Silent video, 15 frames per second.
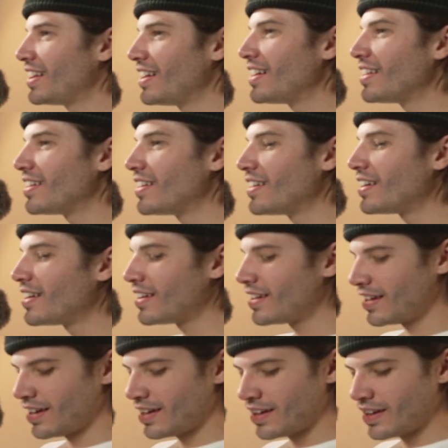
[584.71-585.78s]
That's true.
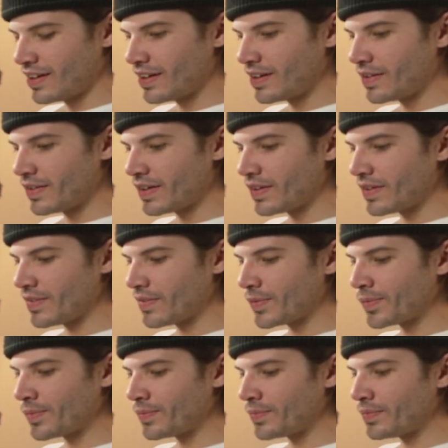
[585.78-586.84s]
Yeah,
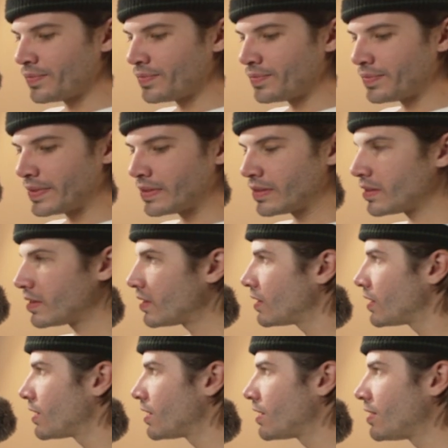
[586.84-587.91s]

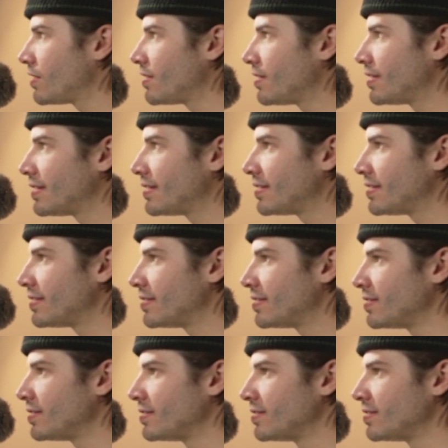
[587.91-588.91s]
you've helped me to